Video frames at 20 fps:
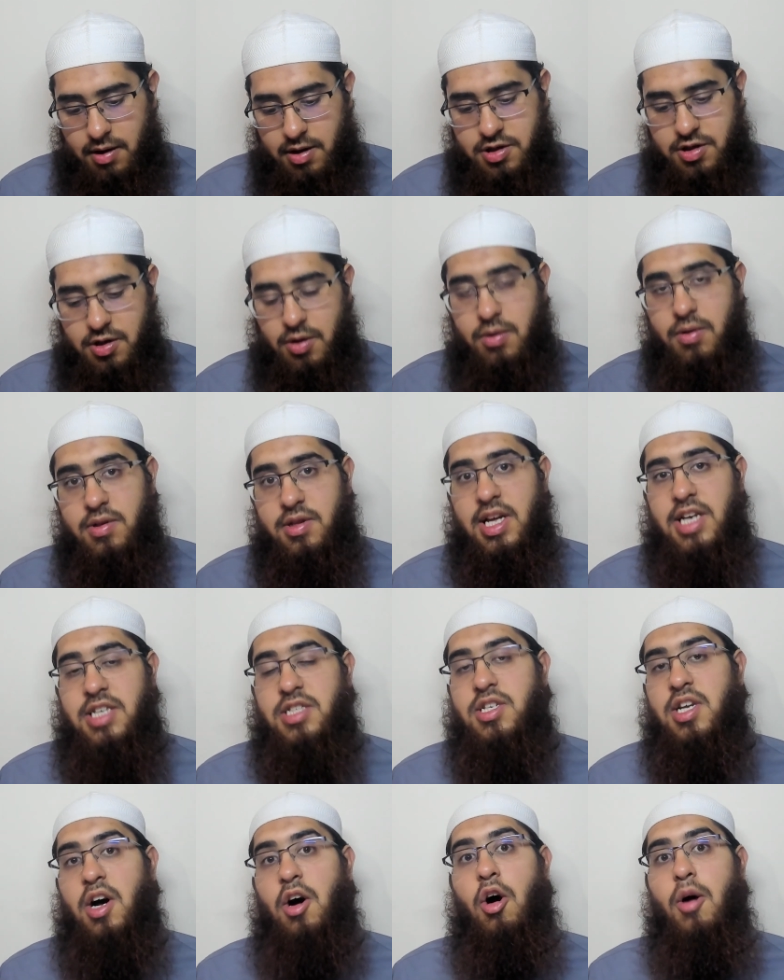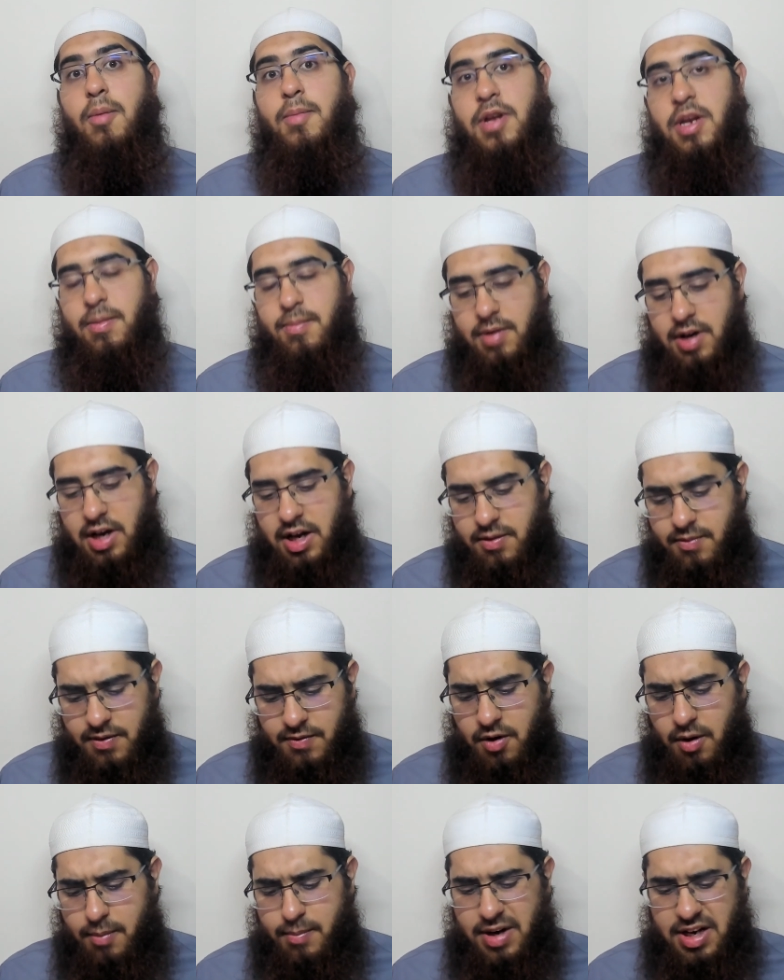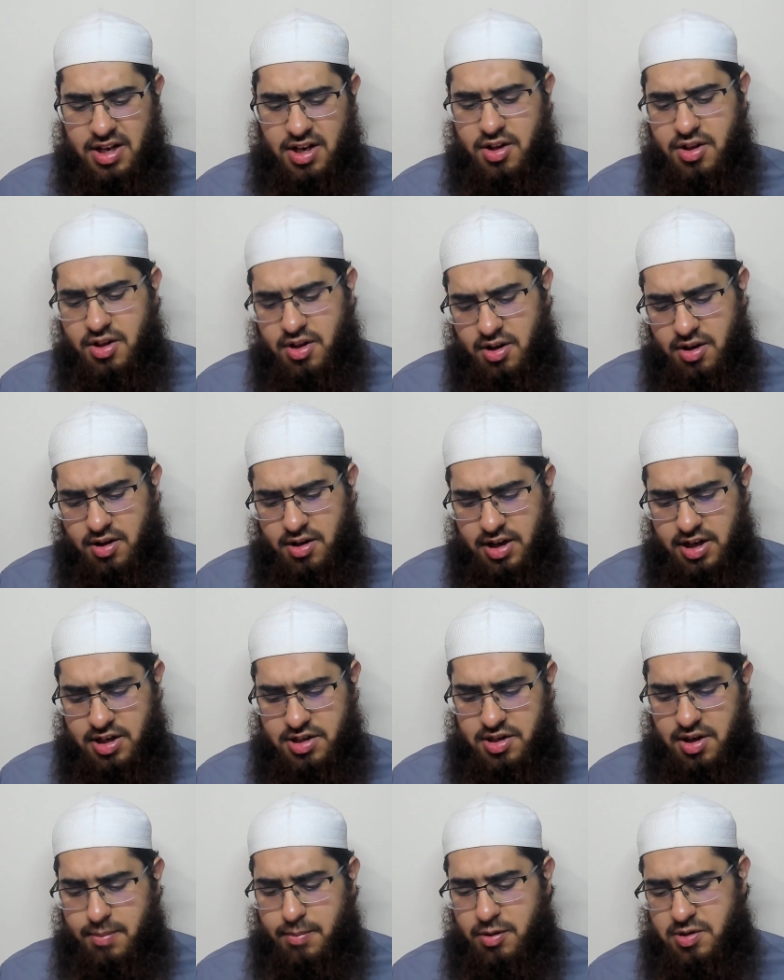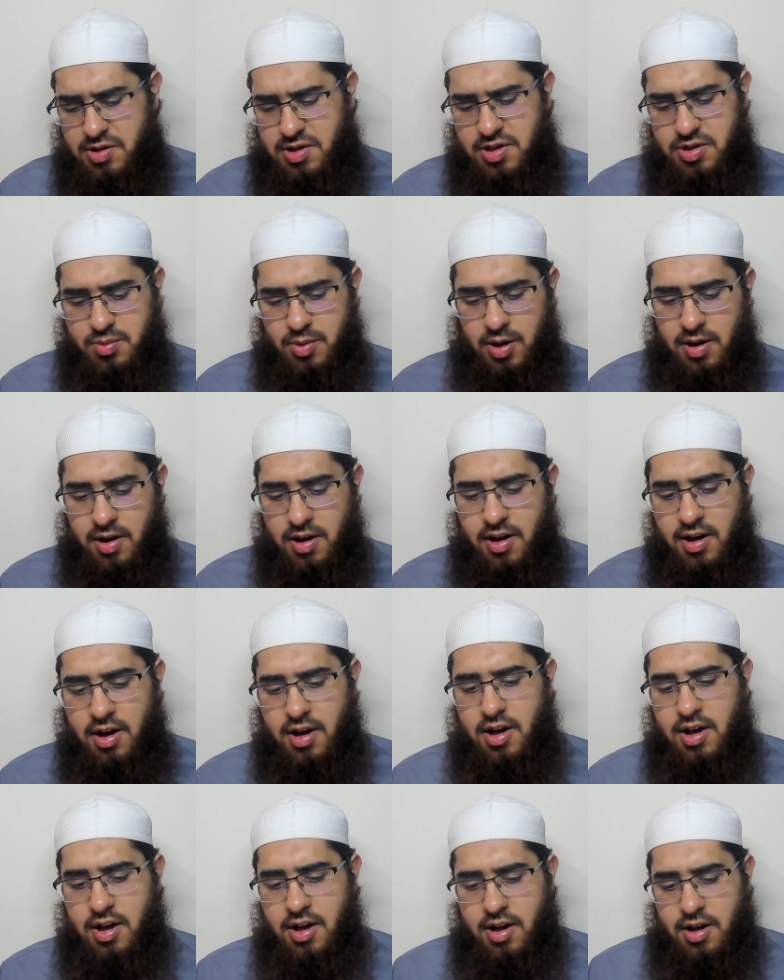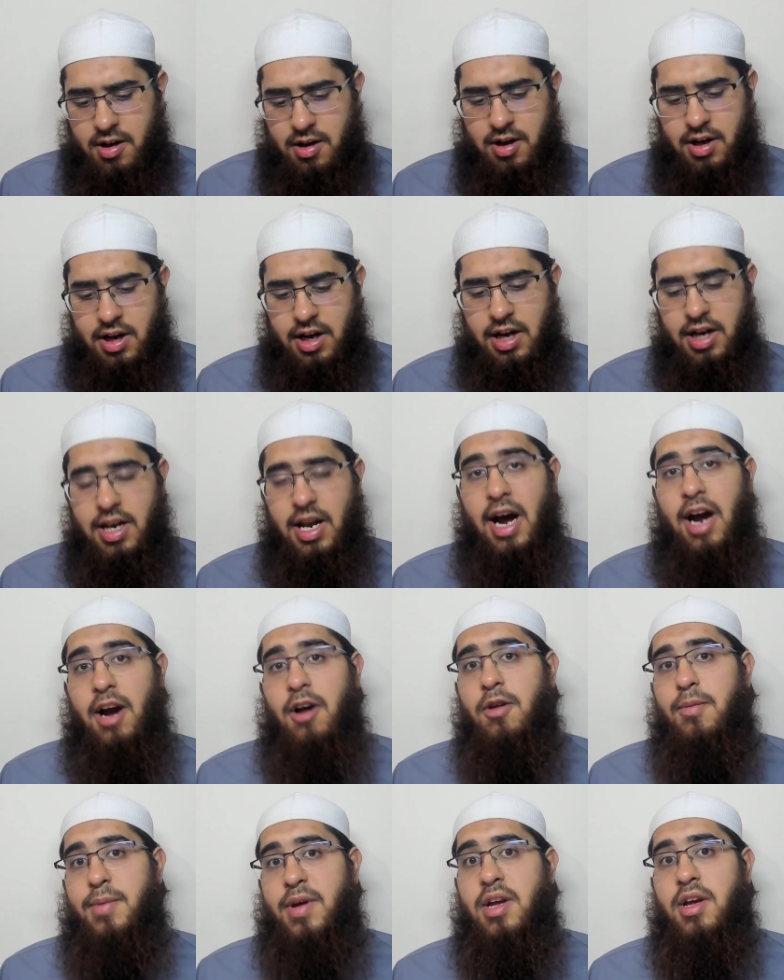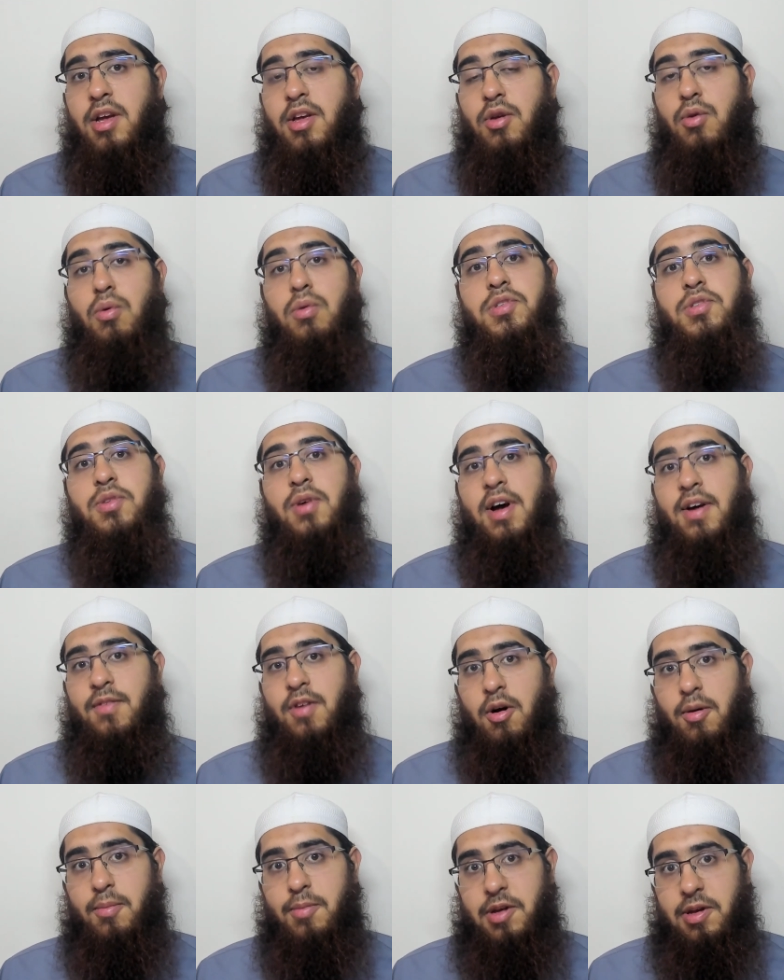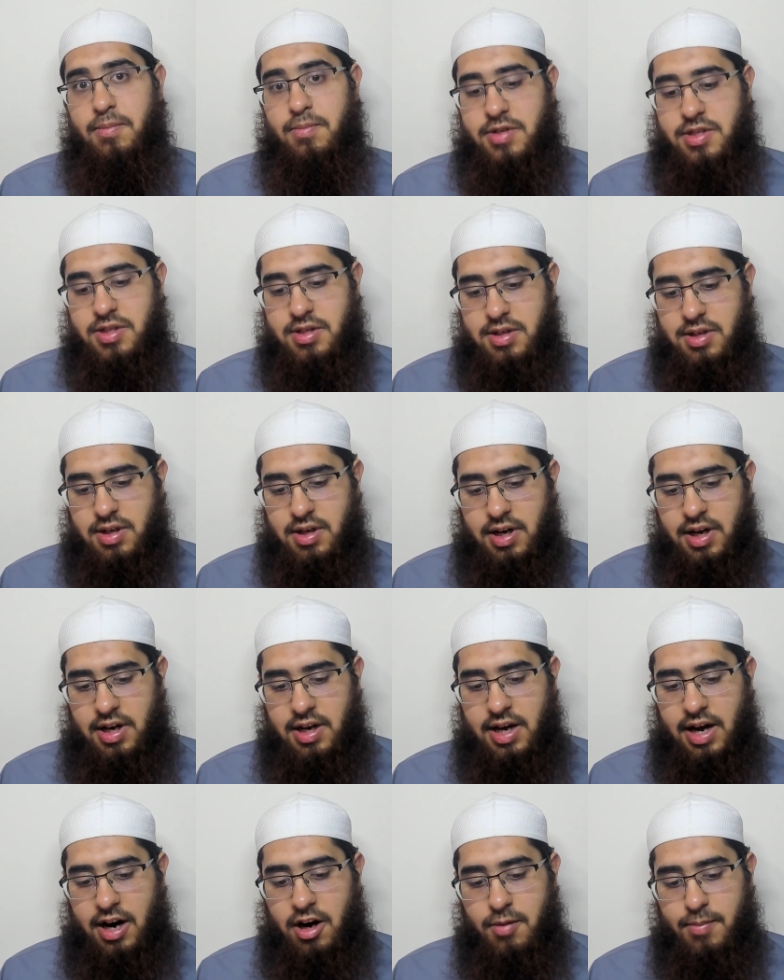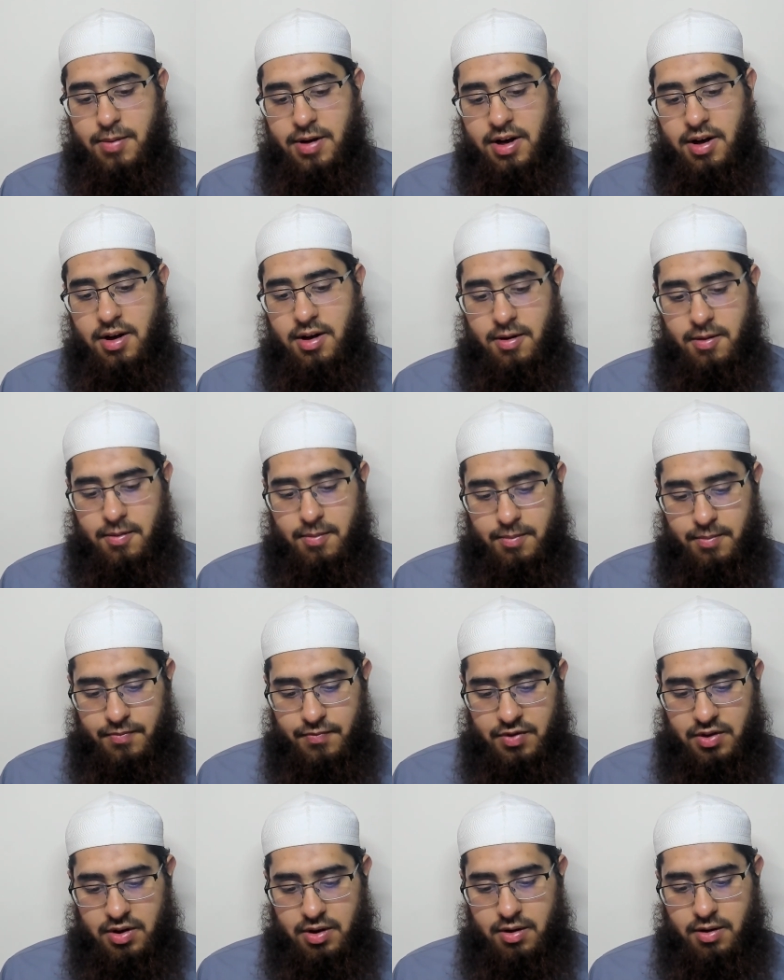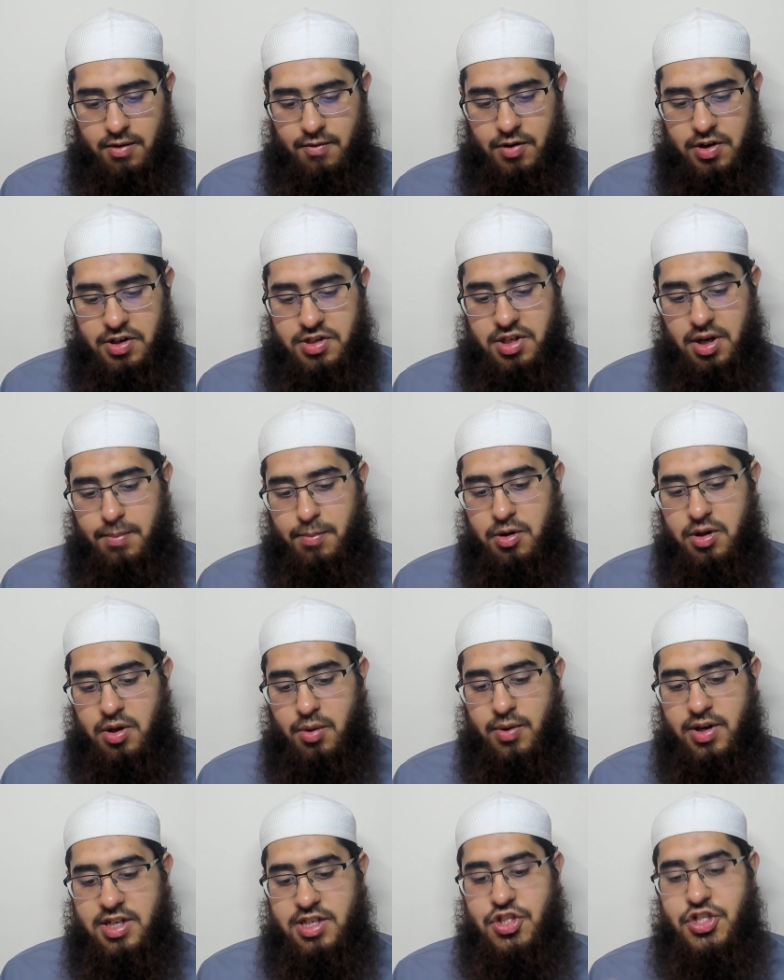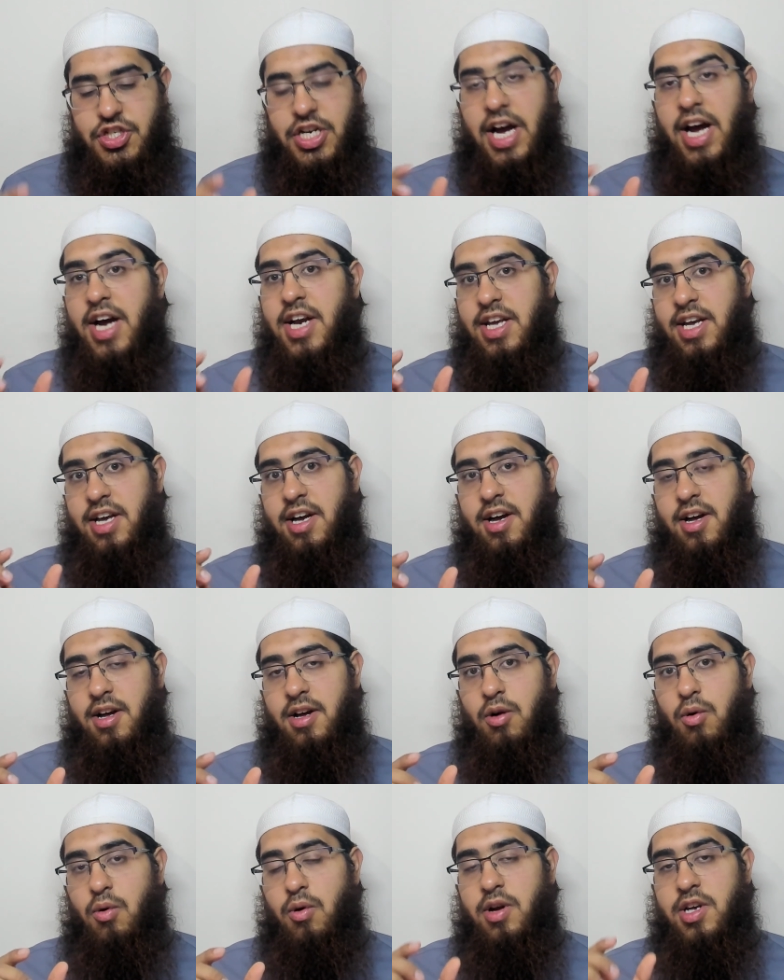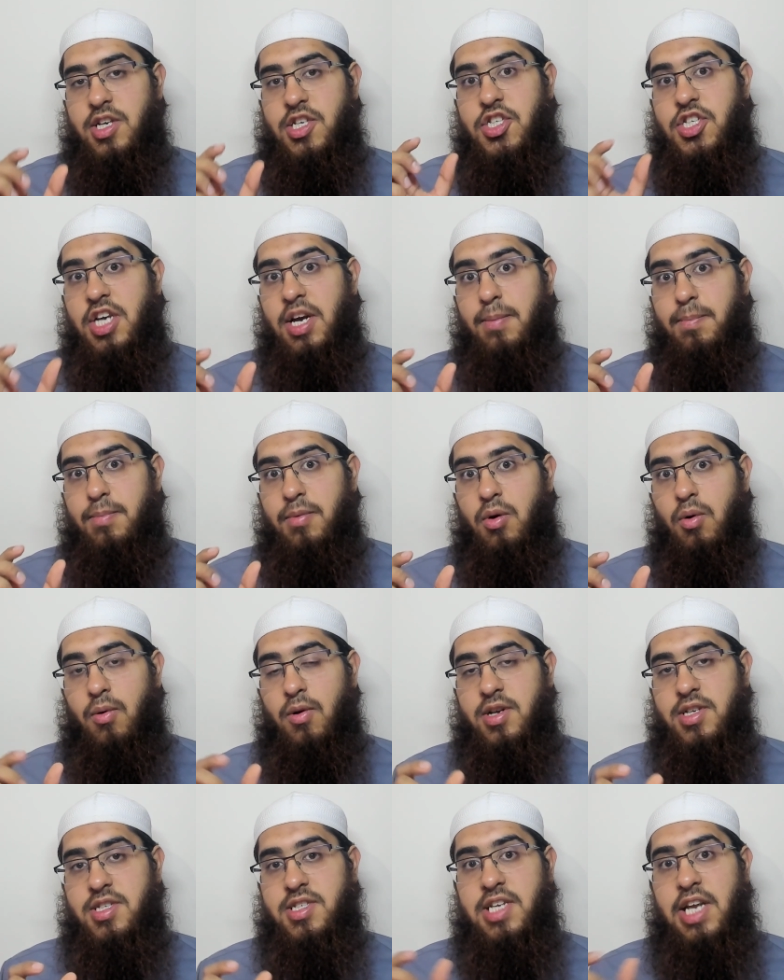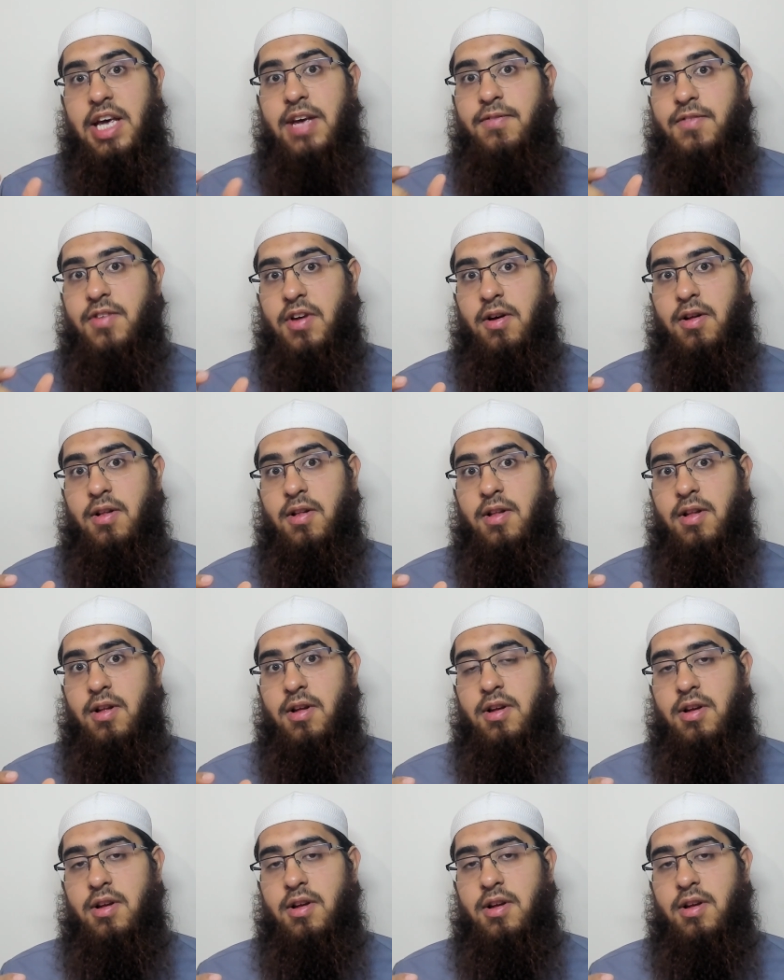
So that's a homonym. And we've got many other examples as well. In Arabic, you also have homonyms. In Arabic, for example, the word jariya, or a ship, or a slave girl,